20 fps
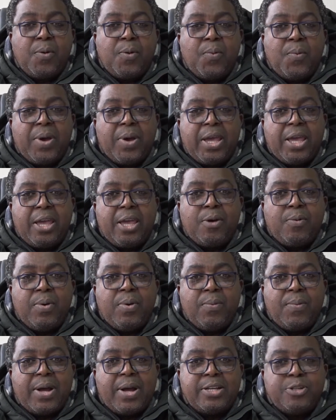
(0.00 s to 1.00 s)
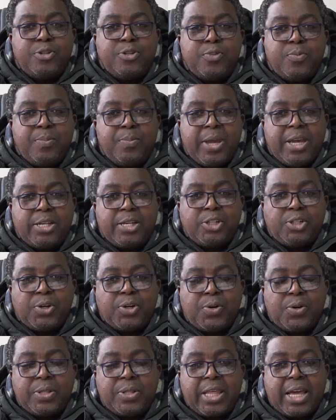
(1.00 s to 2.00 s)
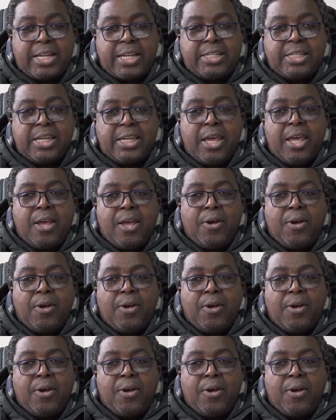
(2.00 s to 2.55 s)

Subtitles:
where we want to make sure that